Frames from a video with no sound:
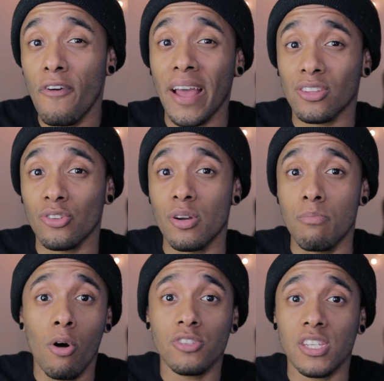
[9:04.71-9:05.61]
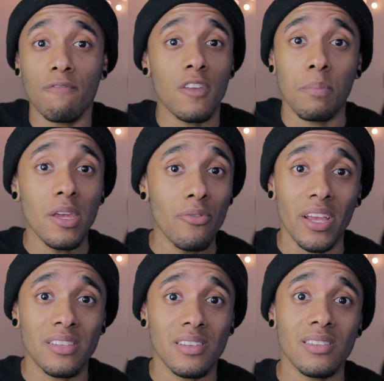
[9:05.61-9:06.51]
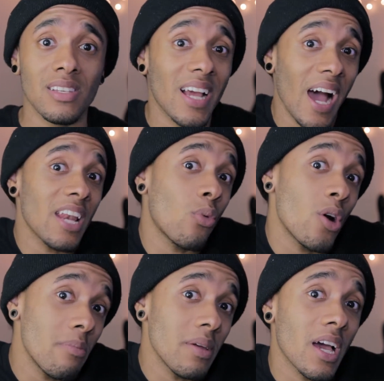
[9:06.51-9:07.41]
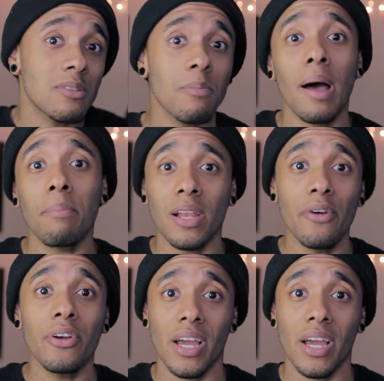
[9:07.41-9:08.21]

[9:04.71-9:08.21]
factor in most MVP races, and kind of where it becomes a popularity